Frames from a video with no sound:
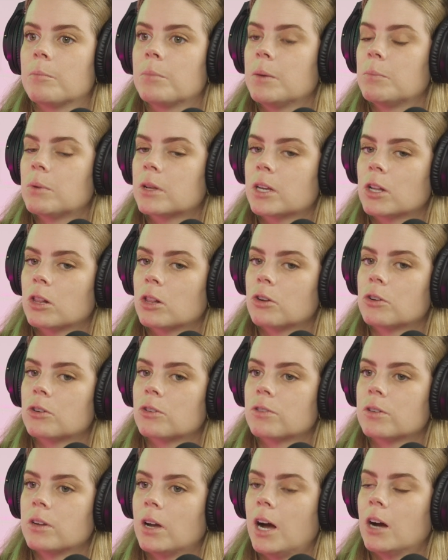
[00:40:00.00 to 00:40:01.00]
people can
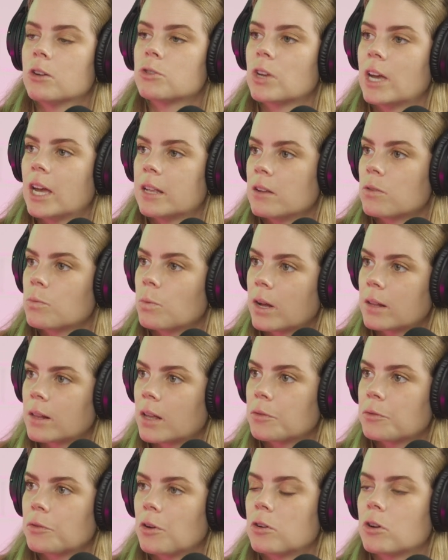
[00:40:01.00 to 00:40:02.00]
learn how to edit
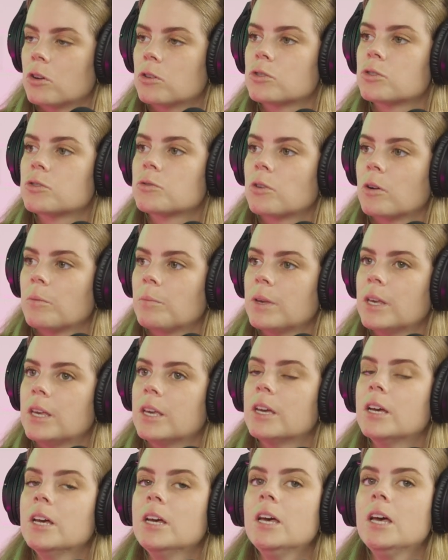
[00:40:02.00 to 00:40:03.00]
wildlife photos from
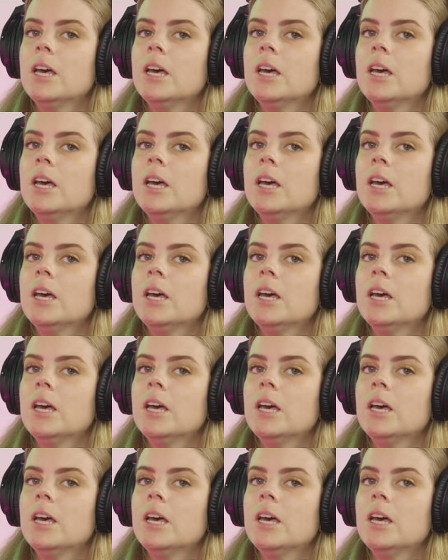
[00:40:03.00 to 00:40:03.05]
me.